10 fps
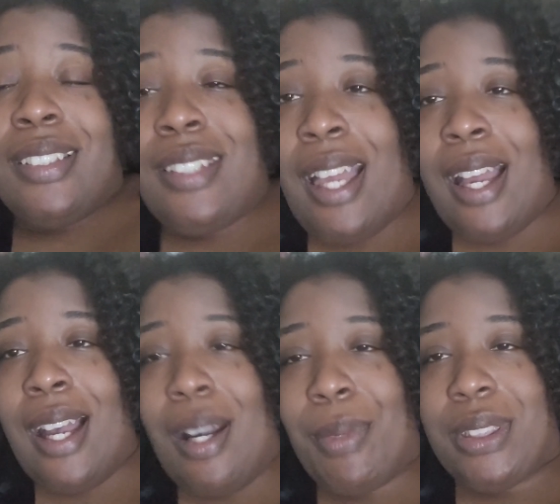
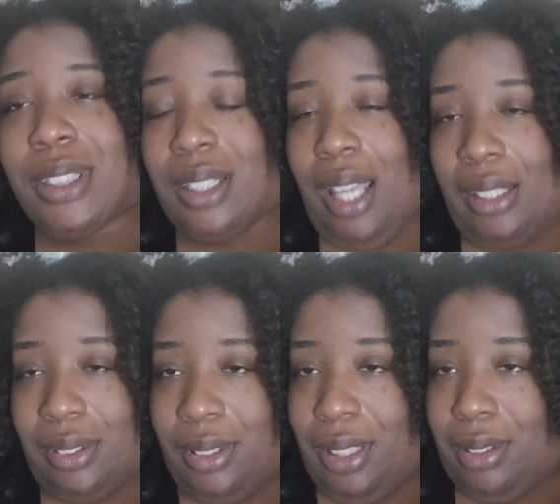Nah, I went to the
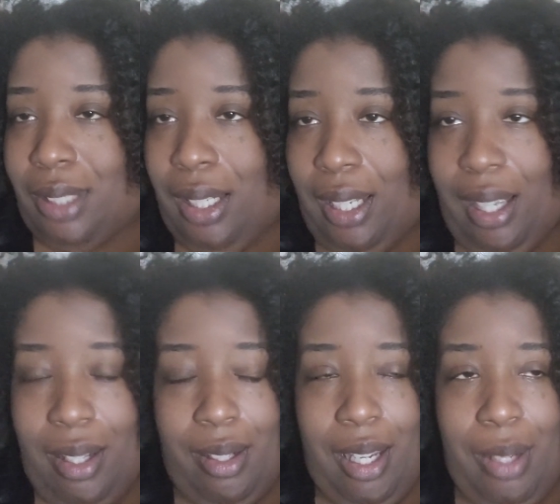doctor the other day,
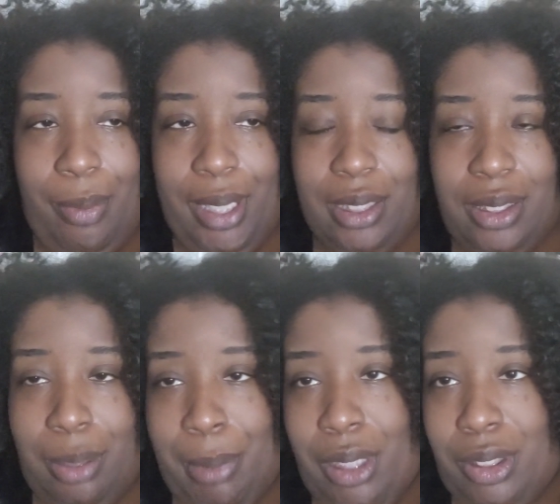y'all. I went out to
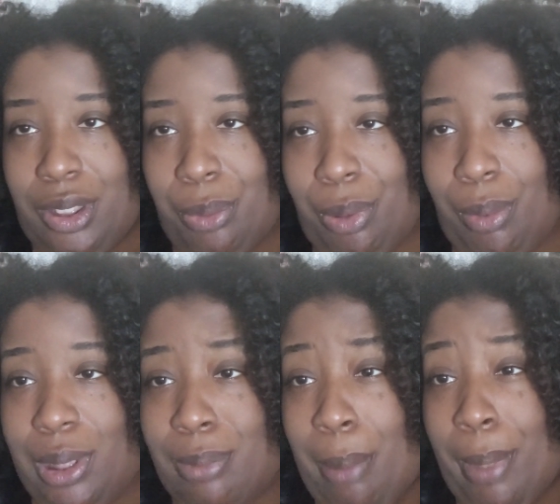the emergency room
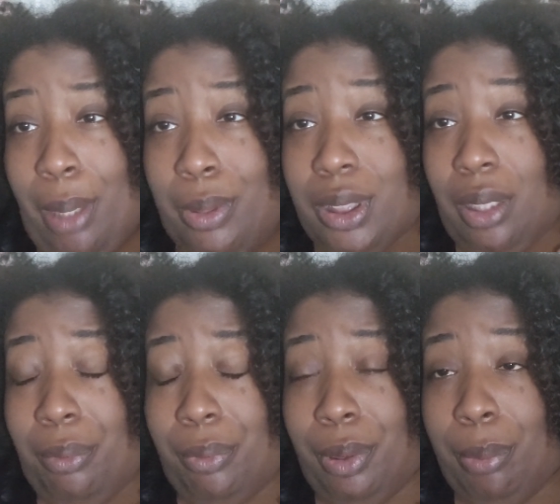because my back was
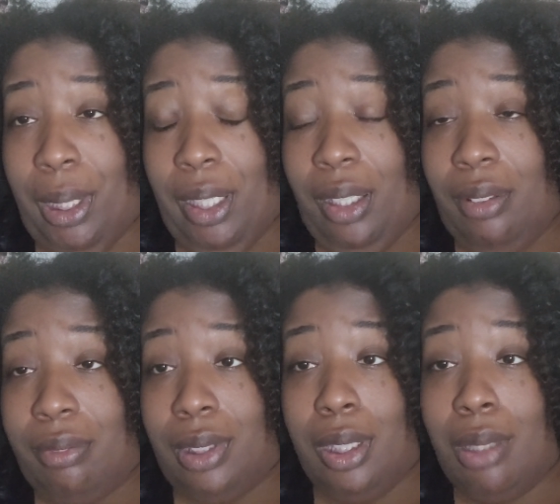hurting real bad.
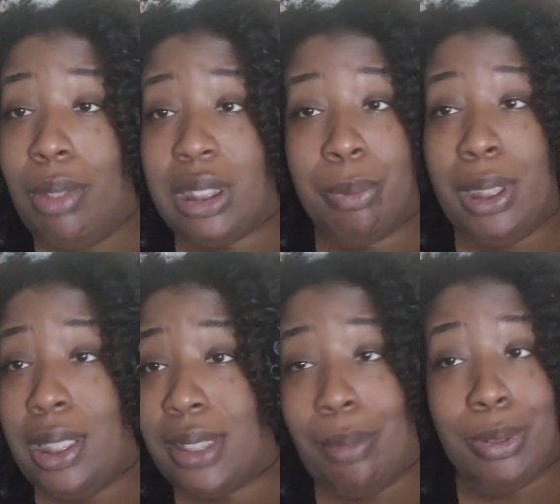And it wasn't
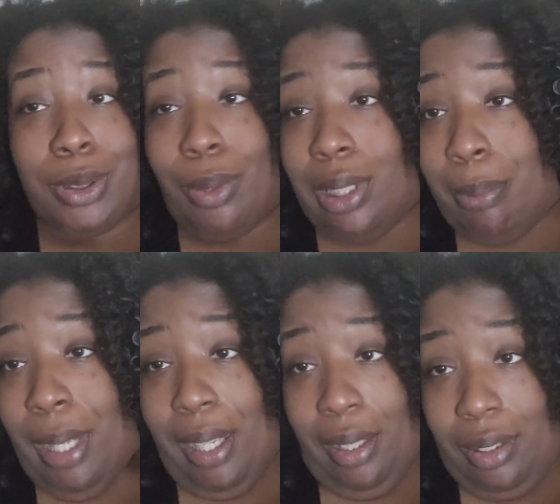because I was throwing it
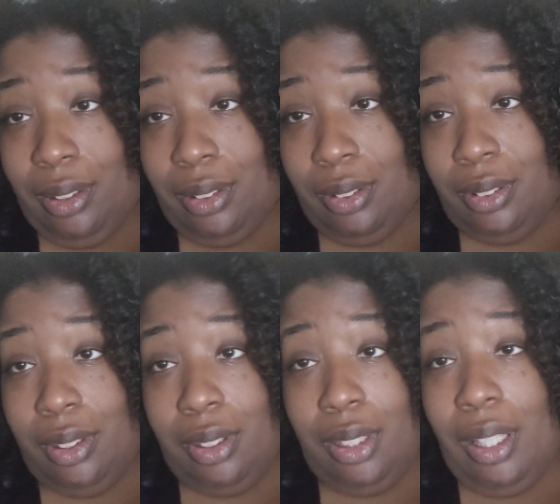back.
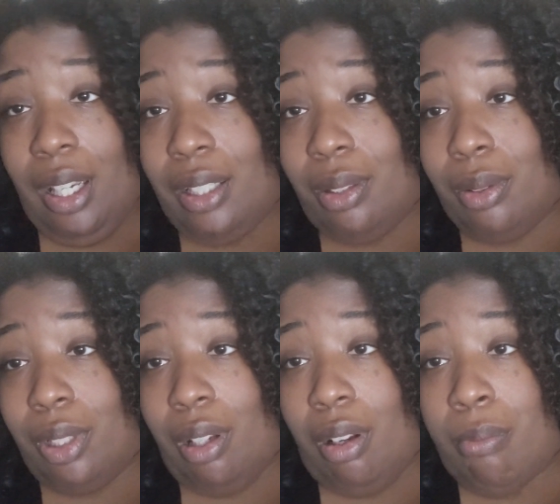I don't
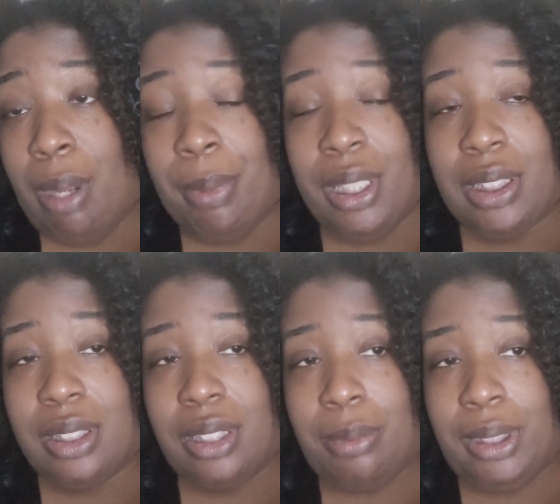know, maybe because
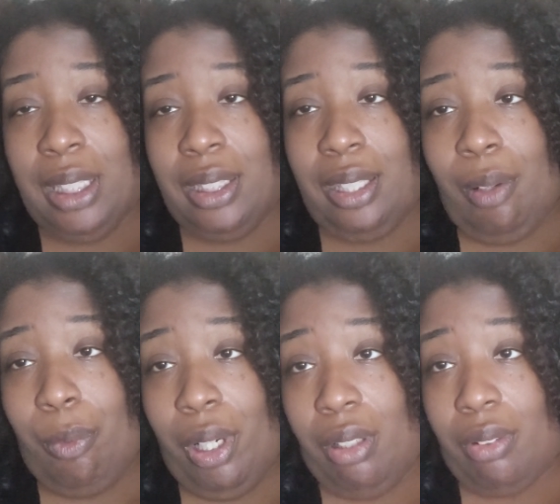of something I did at
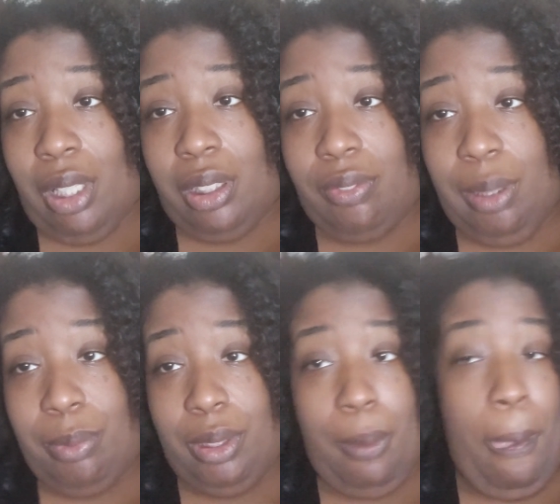work when I lifted
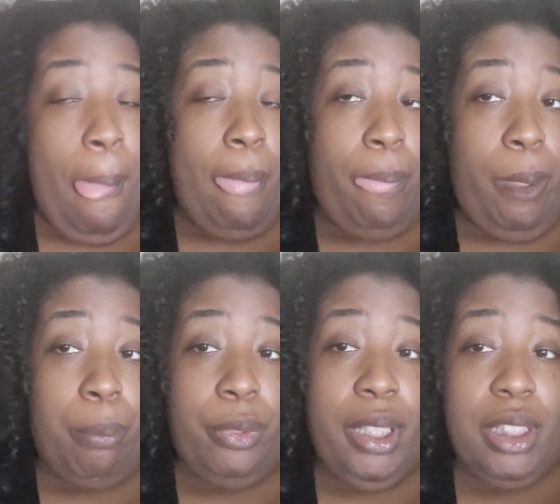up the
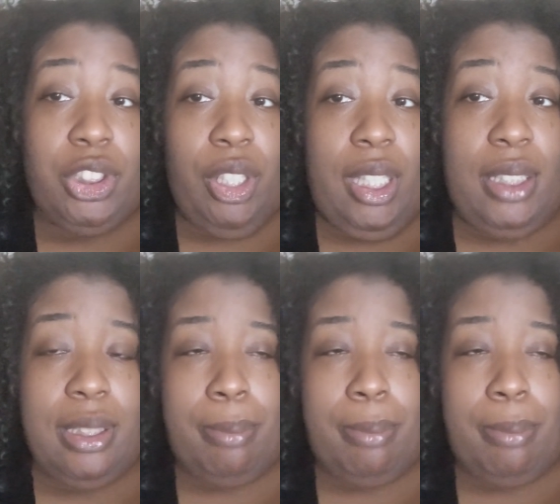bread trays.